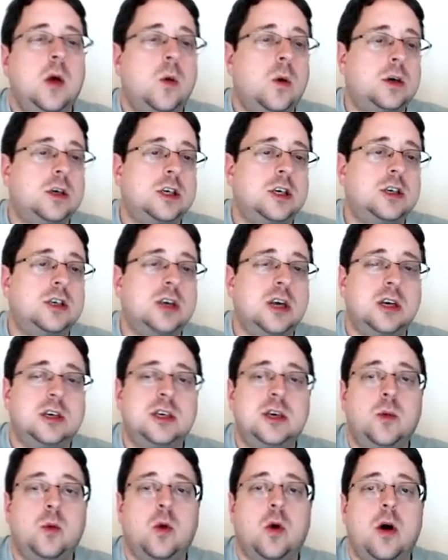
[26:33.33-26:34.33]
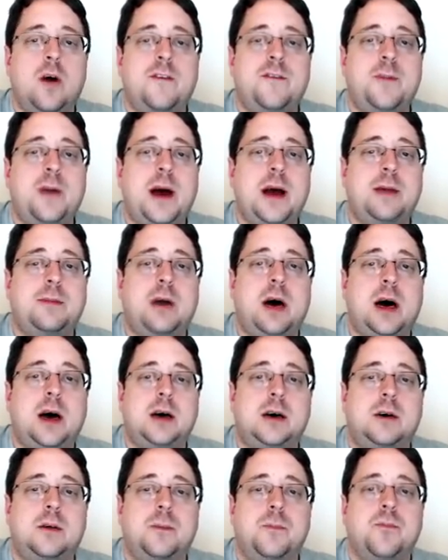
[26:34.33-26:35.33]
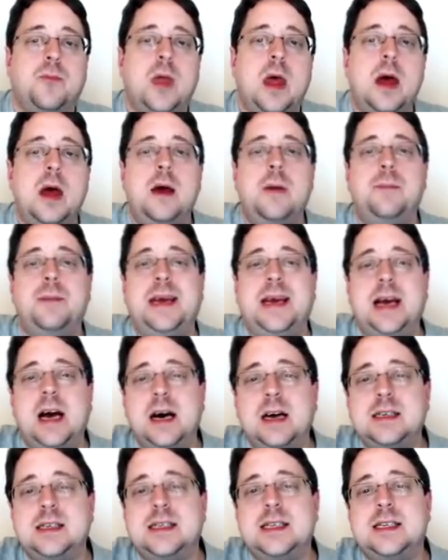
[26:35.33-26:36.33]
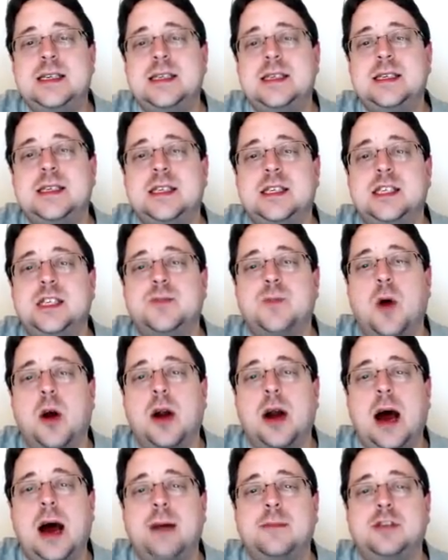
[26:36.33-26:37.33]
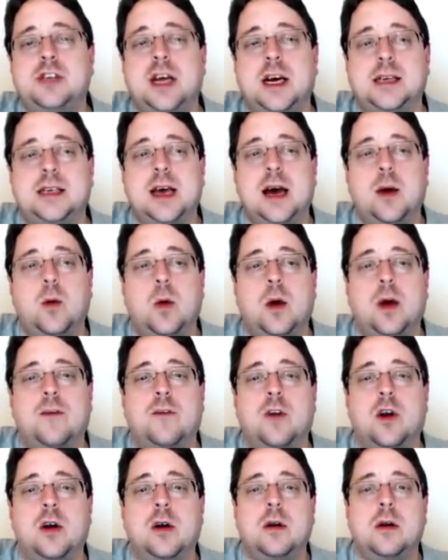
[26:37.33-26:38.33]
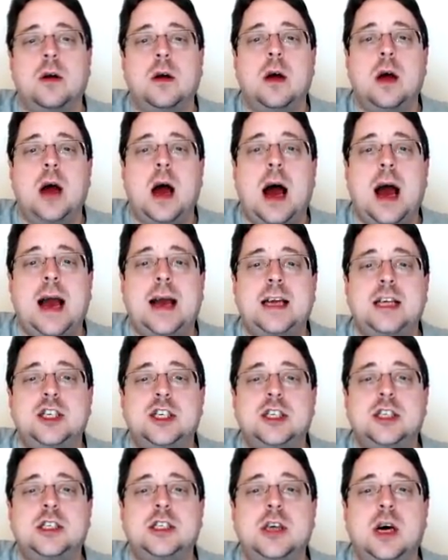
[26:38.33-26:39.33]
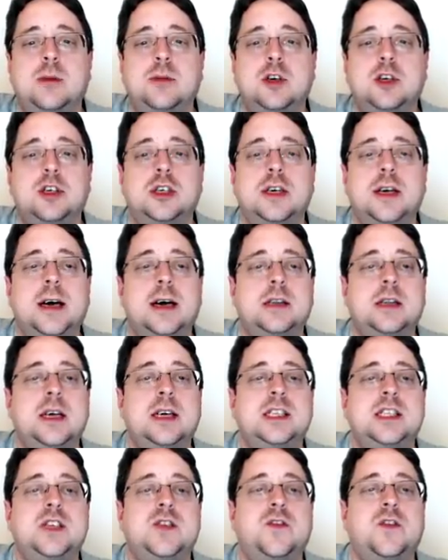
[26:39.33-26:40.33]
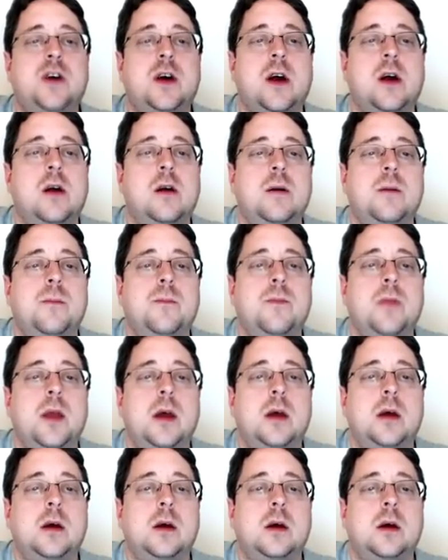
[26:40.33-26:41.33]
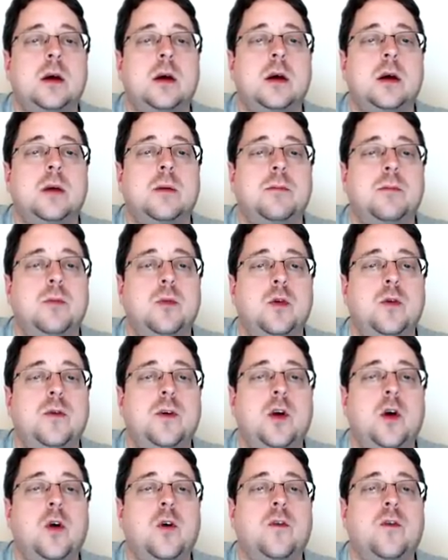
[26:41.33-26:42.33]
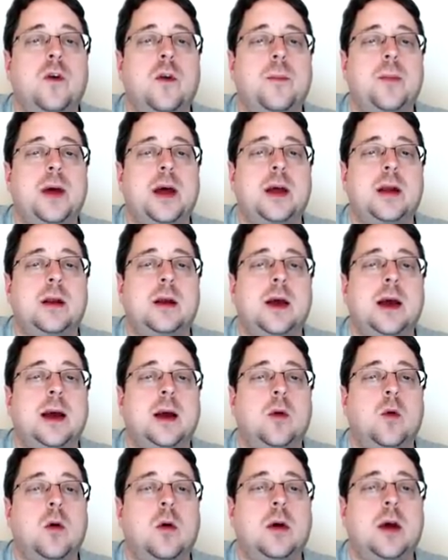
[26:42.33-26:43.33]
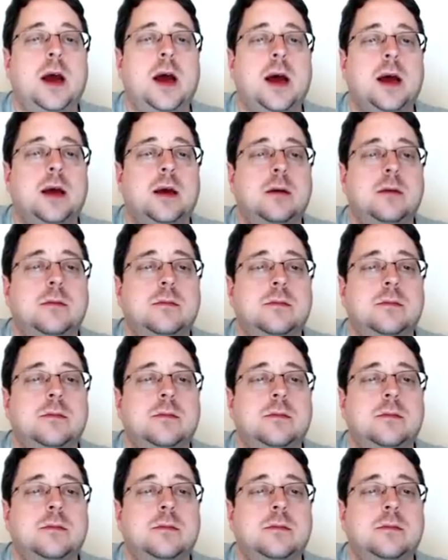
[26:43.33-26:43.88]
Well, clearly we're off by a mile. Because this is a smart object, however, I can just double-click on lens flare, move it over a bit, and go OK.